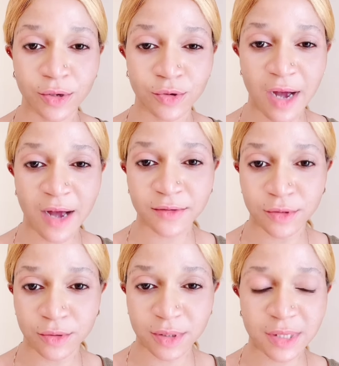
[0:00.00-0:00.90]
you have
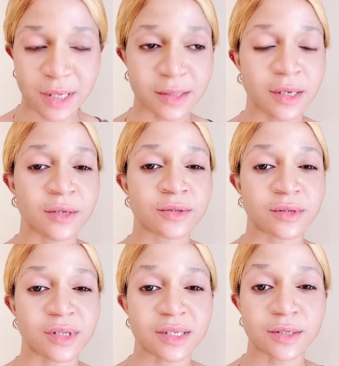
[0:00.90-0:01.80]
you understand
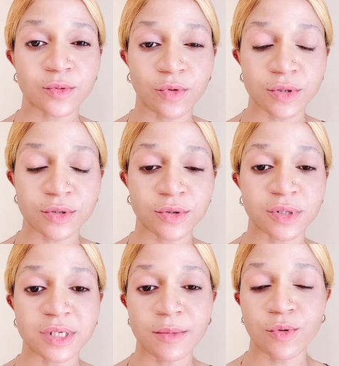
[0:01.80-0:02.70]
so that is what's going
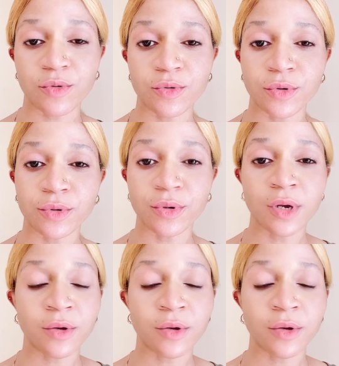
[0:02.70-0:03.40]
to determine what we're going to